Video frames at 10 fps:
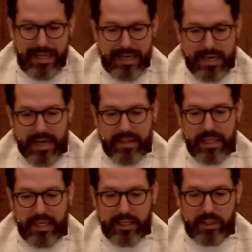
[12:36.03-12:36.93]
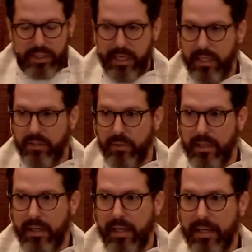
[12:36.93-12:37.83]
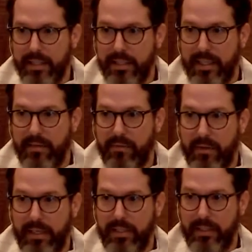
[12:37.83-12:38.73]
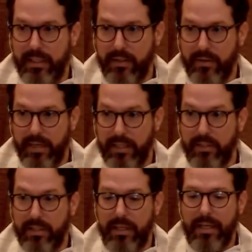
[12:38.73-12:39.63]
Nothing can change what God has done for us in Christ.